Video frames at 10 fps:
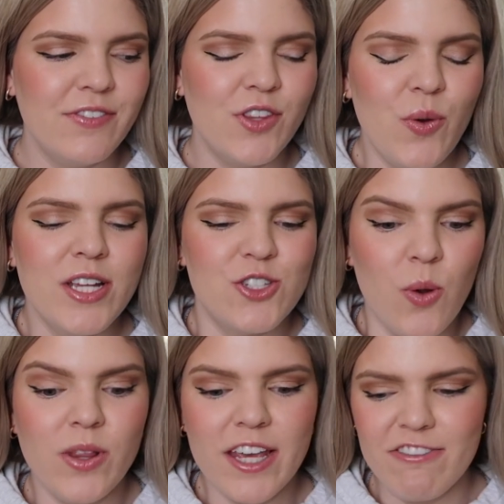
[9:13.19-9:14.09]
even though I
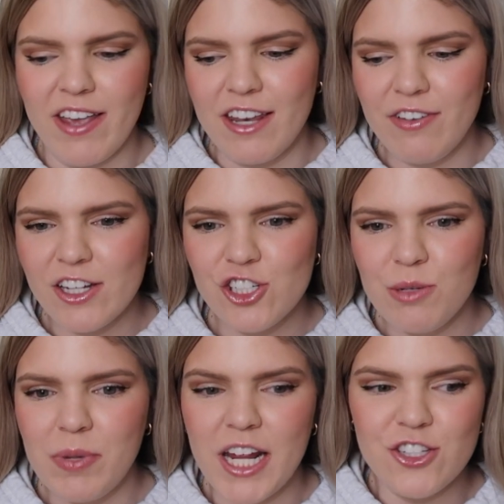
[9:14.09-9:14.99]
don't like fan
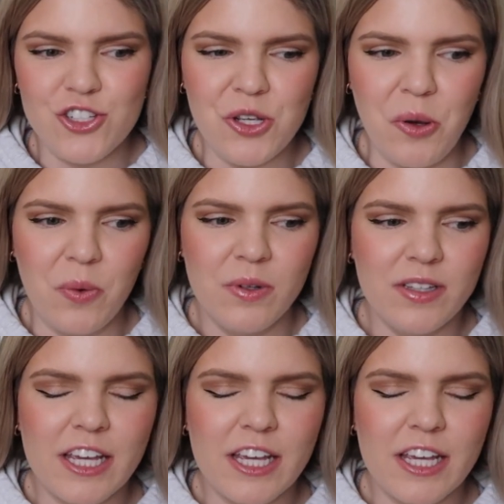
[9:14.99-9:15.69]
fiction, but I do.